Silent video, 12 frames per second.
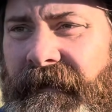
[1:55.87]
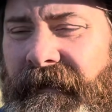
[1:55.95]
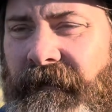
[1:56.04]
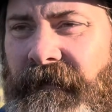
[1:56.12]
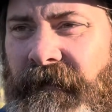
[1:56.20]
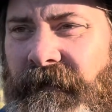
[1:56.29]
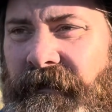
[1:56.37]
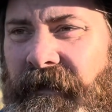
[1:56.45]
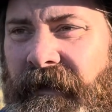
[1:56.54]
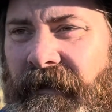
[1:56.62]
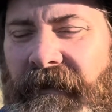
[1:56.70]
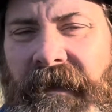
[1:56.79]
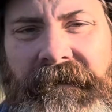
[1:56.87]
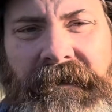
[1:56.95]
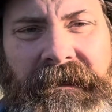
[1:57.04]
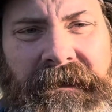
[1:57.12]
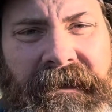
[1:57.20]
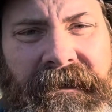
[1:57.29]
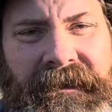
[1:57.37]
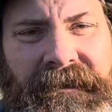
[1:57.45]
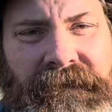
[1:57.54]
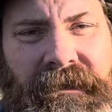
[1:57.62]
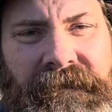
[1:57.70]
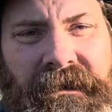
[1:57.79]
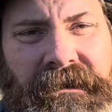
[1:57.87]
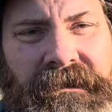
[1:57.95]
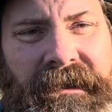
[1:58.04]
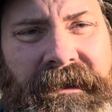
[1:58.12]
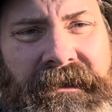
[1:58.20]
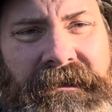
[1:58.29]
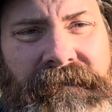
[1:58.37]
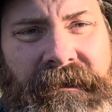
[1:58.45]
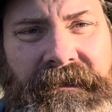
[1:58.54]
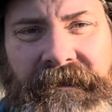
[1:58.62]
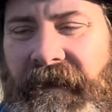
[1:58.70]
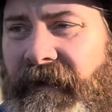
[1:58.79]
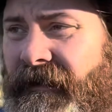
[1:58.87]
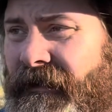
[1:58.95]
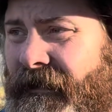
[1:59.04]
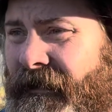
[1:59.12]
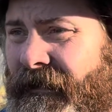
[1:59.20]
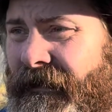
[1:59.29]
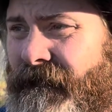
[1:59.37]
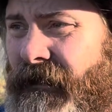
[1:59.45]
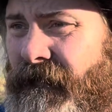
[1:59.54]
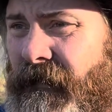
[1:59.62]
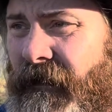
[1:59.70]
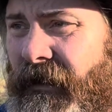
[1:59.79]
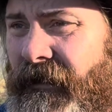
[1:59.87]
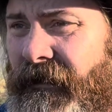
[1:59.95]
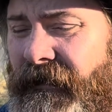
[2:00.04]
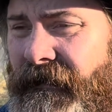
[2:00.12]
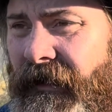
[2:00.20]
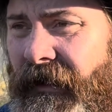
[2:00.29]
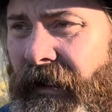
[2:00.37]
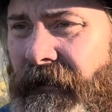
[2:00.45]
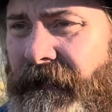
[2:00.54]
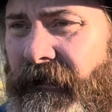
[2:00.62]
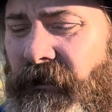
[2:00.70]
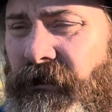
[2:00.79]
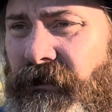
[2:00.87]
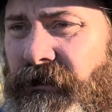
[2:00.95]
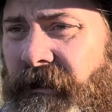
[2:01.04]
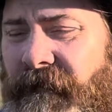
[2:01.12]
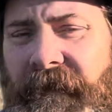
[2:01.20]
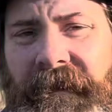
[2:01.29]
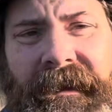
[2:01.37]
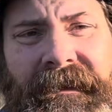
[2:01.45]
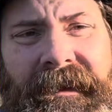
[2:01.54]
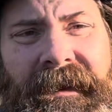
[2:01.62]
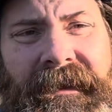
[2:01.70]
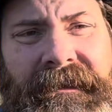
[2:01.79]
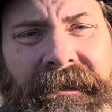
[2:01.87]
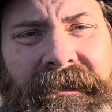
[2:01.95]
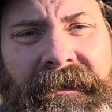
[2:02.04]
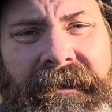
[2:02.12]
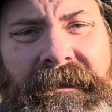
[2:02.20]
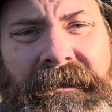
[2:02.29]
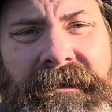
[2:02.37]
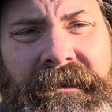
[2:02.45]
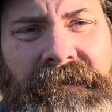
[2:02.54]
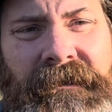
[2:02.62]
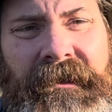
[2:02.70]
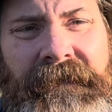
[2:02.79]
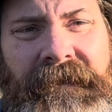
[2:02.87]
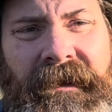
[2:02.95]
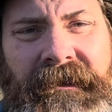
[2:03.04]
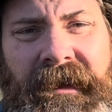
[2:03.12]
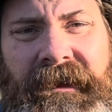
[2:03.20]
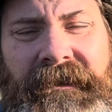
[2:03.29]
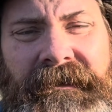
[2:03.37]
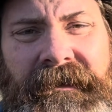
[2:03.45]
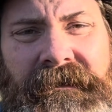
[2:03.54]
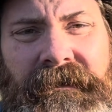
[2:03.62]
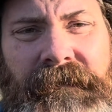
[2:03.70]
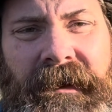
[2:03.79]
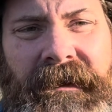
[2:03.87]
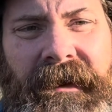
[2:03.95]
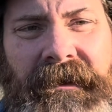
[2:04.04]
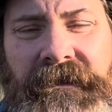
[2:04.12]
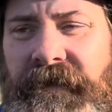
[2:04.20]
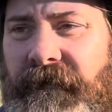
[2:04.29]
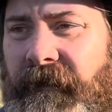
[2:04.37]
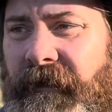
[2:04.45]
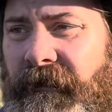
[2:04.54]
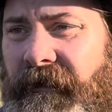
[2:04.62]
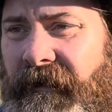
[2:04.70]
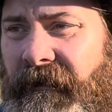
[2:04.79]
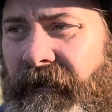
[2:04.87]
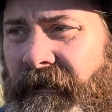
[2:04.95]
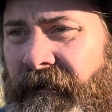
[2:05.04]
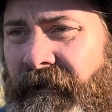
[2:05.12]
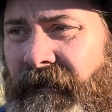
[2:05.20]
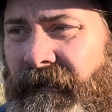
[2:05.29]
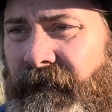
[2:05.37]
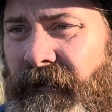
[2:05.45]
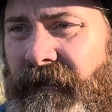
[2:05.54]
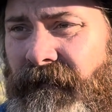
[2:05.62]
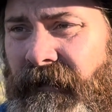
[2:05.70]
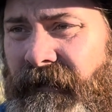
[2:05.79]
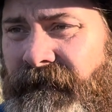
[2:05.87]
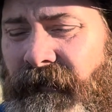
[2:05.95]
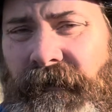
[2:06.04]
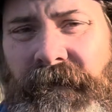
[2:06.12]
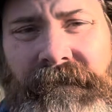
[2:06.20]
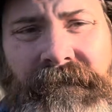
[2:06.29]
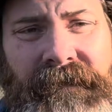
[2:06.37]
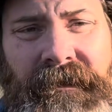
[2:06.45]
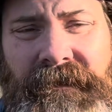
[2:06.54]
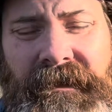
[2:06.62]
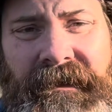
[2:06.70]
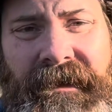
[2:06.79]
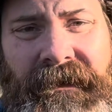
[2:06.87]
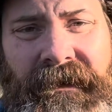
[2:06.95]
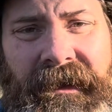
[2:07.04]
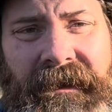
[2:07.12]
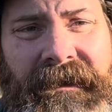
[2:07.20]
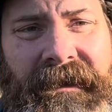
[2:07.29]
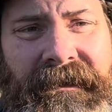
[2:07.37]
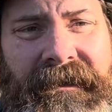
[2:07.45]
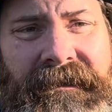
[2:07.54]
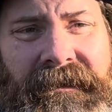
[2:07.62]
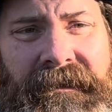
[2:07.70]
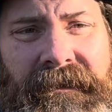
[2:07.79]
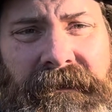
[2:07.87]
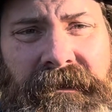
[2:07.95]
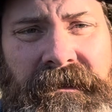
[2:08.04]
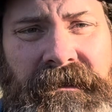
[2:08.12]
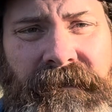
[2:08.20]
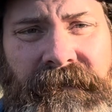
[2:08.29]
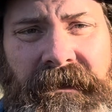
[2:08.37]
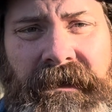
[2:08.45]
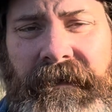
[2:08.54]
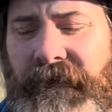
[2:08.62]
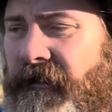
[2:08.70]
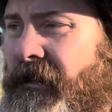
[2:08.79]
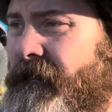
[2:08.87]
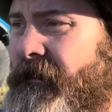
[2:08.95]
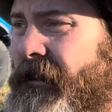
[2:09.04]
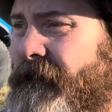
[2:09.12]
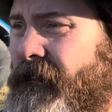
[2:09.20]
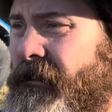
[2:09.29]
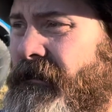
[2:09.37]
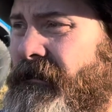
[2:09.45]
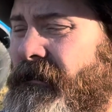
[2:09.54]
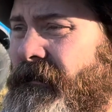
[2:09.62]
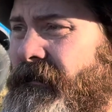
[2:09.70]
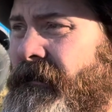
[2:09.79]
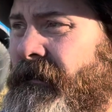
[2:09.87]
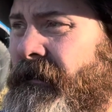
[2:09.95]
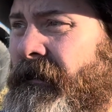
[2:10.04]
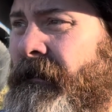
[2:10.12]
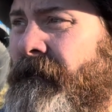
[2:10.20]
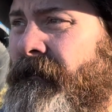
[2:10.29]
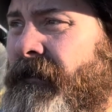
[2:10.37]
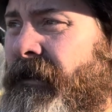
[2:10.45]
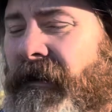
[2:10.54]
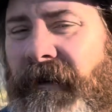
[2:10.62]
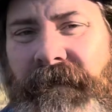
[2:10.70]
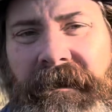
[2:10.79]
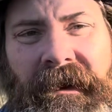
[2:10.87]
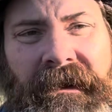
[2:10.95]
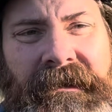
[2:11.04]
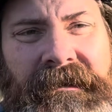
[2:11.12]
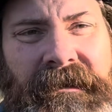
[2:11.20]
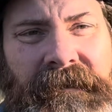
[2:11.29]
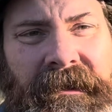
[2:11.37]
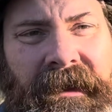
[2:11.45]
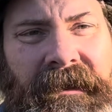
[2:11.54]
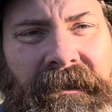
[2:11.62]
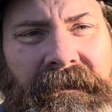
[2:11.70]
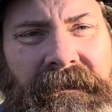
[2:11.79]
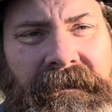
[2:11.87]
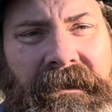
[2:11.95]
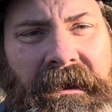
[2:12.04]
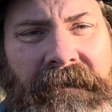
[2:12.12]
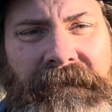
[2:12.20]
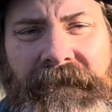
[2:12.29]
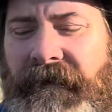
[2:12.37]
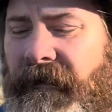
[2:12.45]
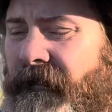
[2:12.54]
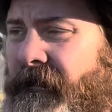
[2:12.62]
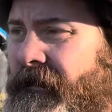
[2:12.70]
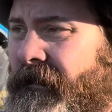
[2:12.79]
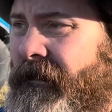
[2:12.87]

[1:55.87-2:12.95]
It was almost like a leveling kit in reverse, I guess you might say maybe about a, a half inch or something like that. Didn't affect handling too bad. I actually wheeled it with my full music gear kit in it. You'll see some videos coming up pretty soon uh, regarding some of that stuff, you know.